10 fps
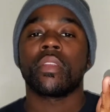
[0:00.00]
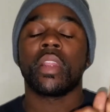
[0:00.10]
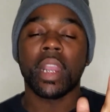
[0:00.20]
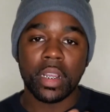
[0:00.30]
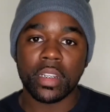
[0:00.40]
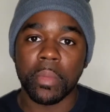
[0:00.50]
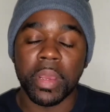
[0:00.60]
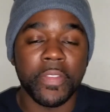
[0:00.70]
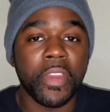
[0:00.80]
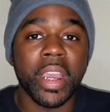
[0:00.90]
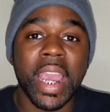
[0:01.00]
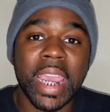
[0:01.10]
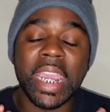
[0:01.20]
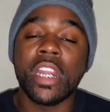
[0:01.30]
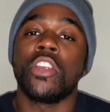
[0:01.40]
like I said, man, if y'all
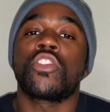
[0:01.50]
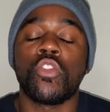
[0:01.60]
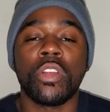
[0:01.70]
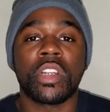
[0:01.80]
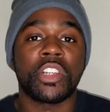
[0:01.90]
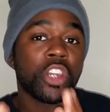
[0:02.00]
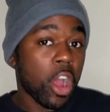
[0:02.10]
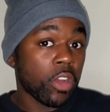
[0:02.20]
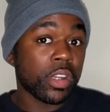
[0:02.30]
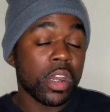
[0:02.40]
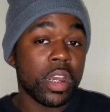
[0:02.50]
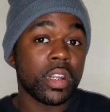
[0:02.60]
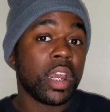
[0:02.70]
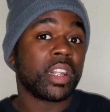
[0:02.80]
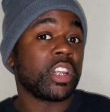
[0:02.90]
got any stories that y'all done,
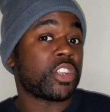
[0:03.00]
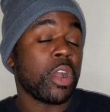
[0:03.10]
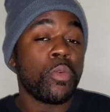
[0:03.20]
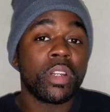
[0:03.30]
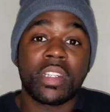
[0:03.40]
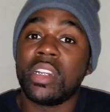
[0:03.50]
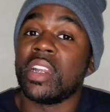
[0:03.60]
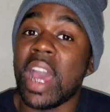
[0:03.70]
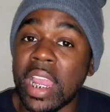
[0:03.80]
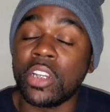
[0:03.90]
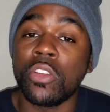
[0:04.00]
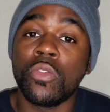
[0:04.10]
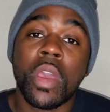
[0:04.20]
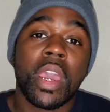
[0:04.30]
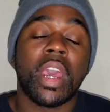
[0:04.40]
that y'all want to see that I
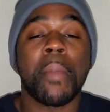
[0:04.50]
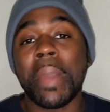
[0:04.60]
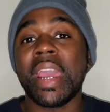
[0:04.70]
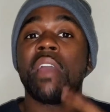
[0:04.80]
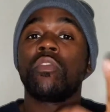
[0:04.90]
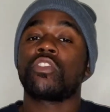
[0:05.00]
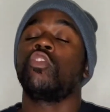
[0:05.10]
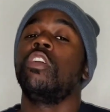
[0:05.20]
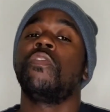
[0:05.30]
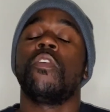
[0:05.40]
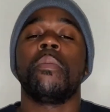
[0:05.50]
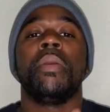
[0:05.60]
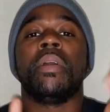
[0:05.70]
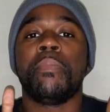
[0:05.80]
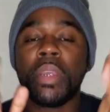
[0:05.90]
do, and I might have a story for it,
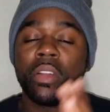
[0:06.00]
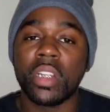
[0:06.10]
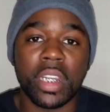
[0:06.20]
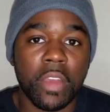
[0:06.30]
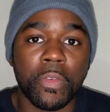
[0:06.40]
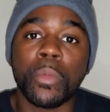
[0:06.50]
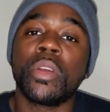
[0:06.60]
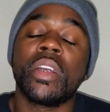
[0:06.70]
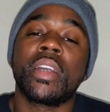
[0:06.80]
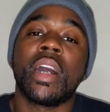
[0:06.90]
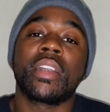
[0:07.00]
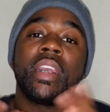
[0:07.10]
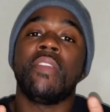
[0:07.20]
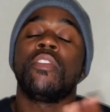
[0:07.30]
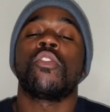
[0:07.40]
but be on the lookout for more good
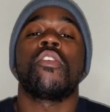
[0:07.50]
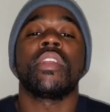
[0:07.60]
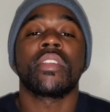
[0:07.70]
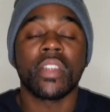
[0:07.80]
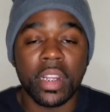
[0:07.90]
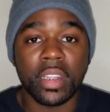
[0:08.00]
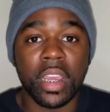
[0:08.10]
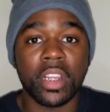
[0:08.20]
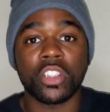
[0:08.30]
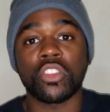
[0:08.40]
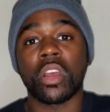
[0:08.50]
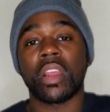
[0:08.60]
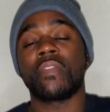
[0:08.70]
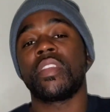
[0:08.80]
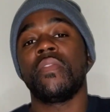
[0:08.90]
content, even though I already said that.
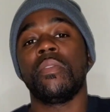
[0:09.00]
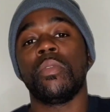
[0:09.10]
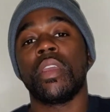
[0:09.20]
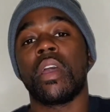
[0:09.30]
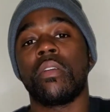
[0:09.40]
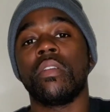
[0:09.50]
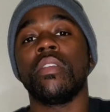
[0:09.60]
StarLife TV, we out.